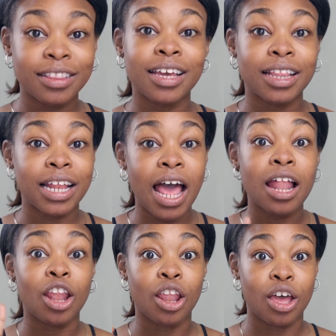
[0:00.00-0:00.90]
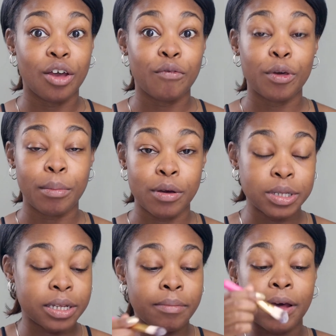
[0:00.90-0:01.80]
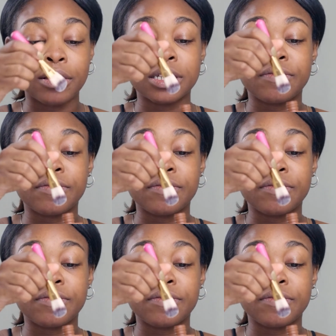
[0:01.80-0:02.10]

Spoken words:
The thing that I love the most about